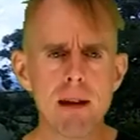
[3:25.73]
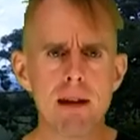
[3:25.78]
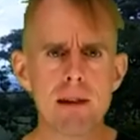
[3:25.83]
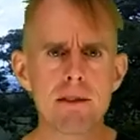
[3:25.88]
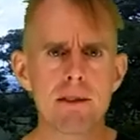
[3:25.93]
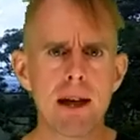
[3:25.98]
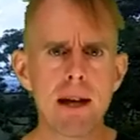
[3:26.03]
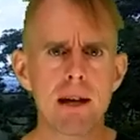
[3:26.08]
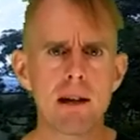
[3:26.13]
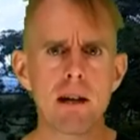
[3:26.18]

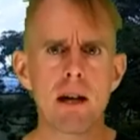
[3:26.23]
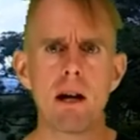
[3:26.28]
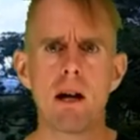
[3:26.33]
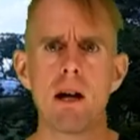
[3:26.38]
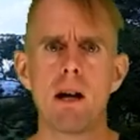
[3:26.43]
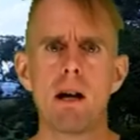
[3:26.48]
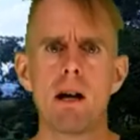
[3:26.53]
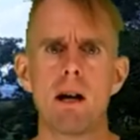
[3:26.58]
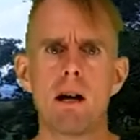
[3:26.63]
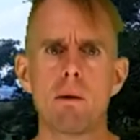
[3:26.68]
then
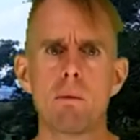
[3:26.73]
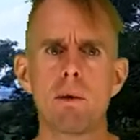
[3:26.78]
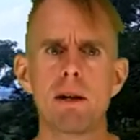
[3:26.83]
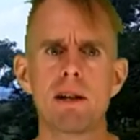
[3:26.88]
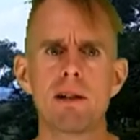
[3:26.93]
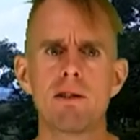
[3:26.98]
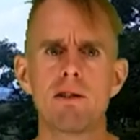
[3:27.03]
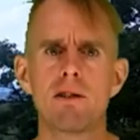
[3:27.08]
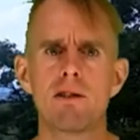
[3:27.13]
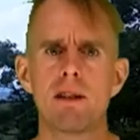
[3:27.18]
we
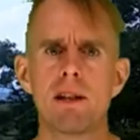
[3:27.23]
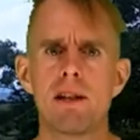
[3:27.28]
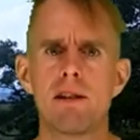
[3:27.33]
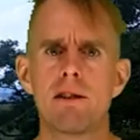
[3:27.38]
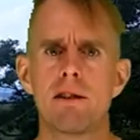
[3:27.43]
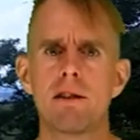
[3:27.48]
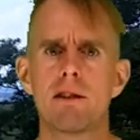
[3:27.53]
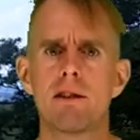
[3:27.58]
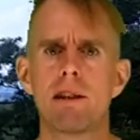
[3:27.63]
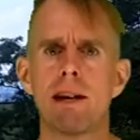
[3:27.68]
can see
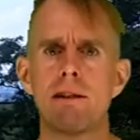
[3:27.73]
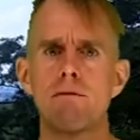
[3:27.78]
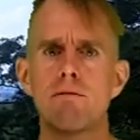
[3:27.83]
that that